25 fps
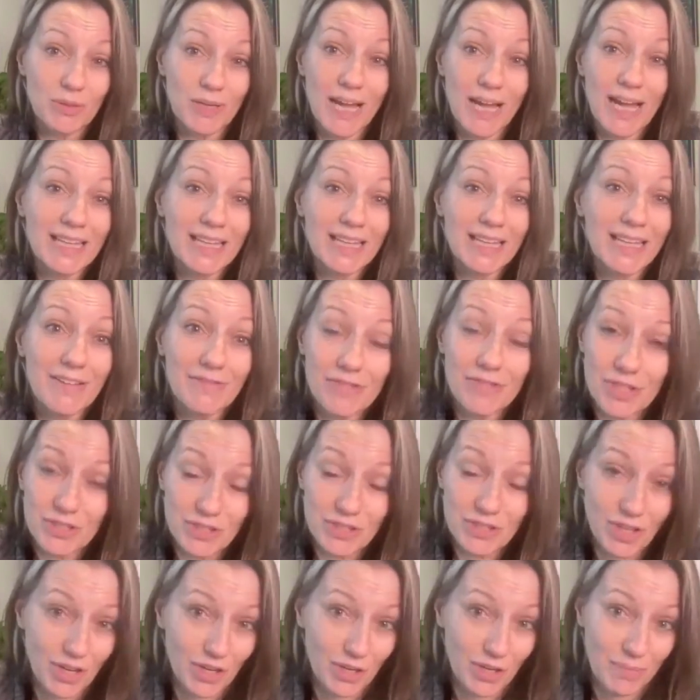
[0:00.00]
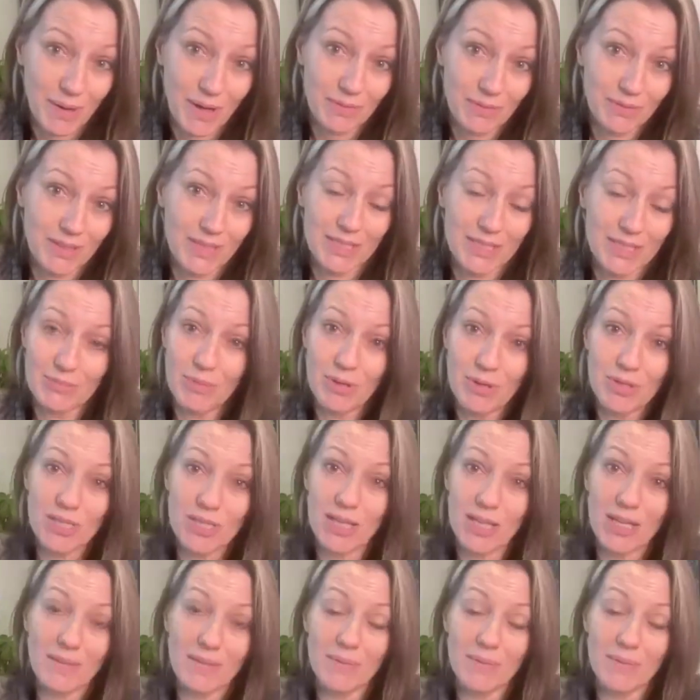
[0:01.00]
And I love to talk about this, Märcelle.